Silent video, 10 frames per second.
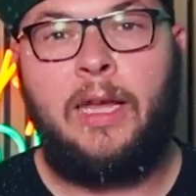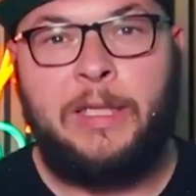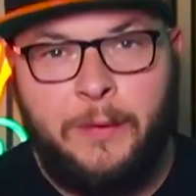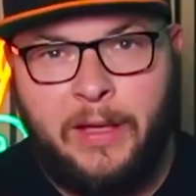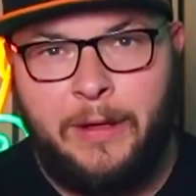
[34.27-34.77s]

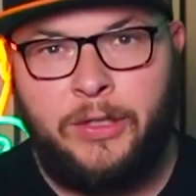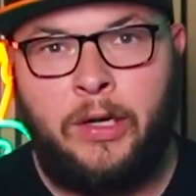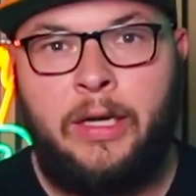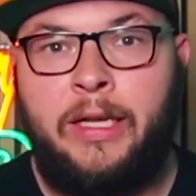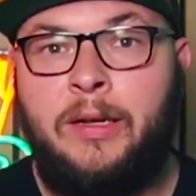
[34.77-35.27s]
As we think about
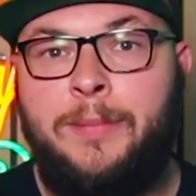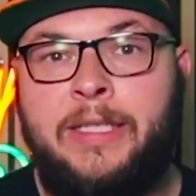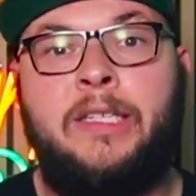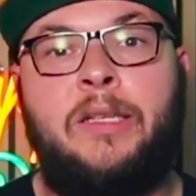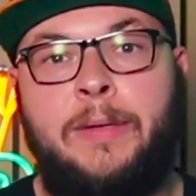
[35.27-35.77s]
targeting in a
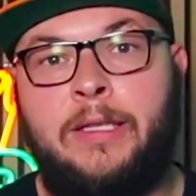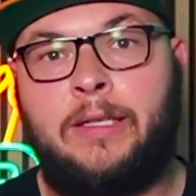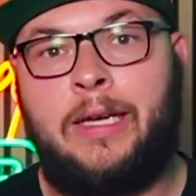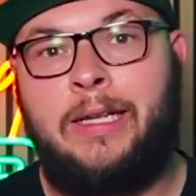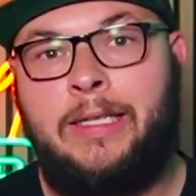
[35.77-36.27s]
business-to-business
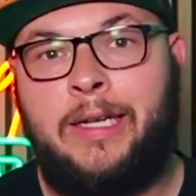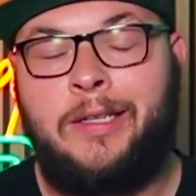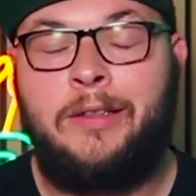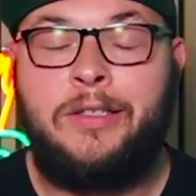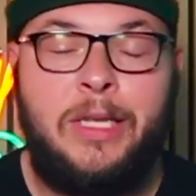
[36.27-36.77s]

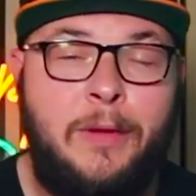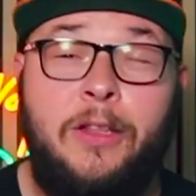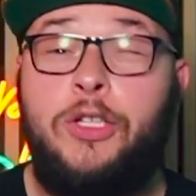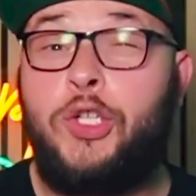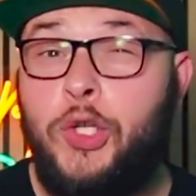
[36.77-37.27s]
context, there's
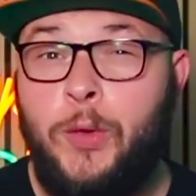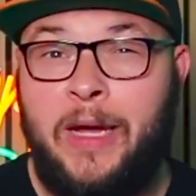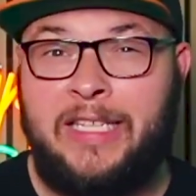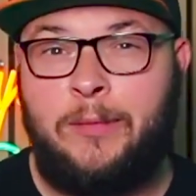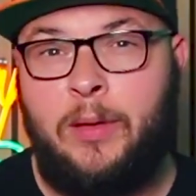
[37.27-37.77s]
typically 2
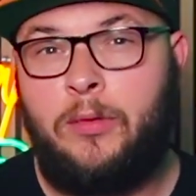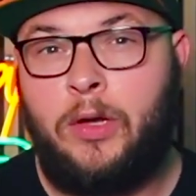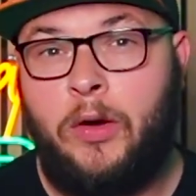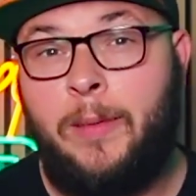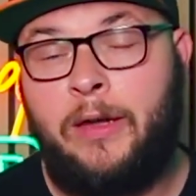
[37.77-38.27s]
ways that people
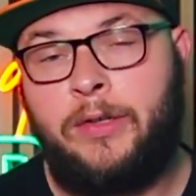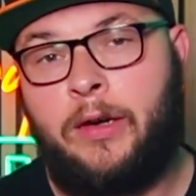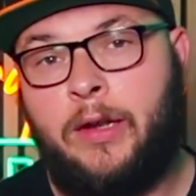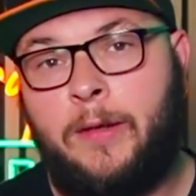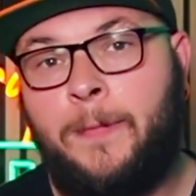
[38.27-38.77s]
go about
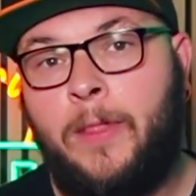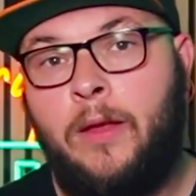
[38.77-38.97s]
targeting.